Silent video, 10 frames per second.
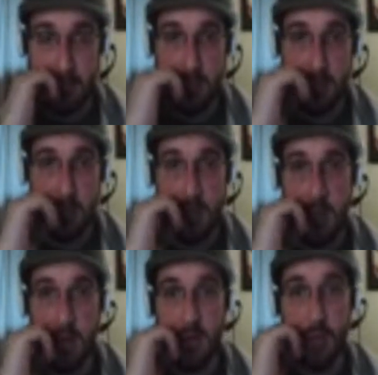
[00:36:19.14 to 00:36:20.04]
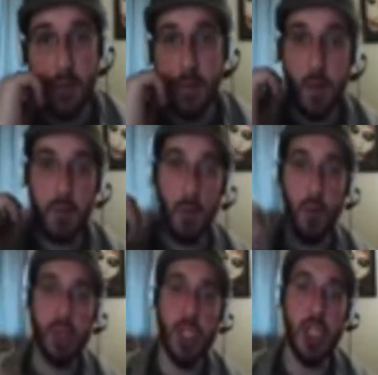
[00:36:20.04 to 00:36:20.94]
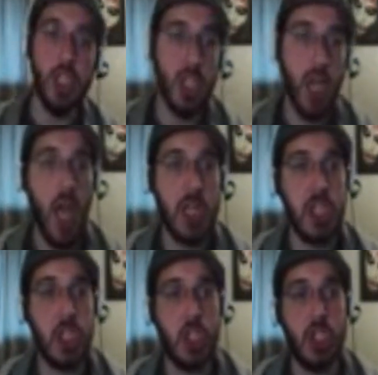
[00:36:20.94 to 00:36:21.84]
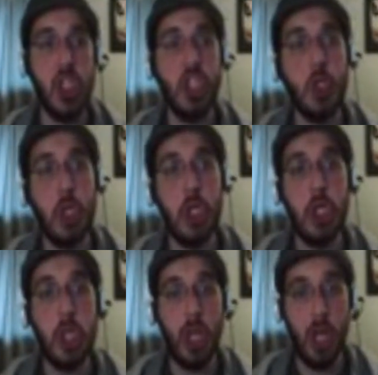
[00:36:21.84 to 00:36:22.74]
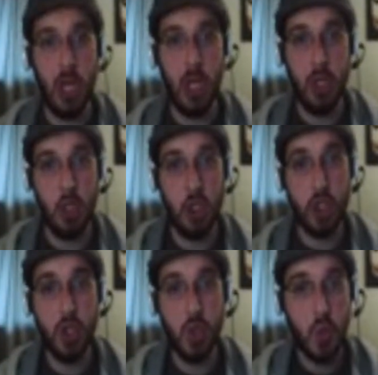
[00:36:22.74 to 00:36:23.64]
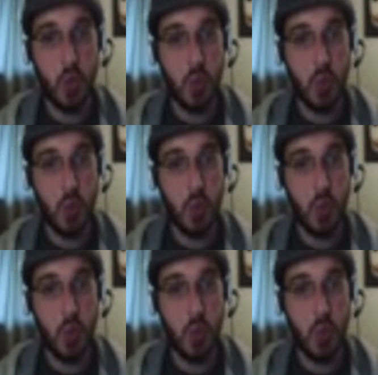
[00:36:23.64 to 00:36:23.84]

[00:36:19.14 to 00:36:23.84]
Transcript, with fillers: It's a fully evolved Horsey / Seedra thing. So...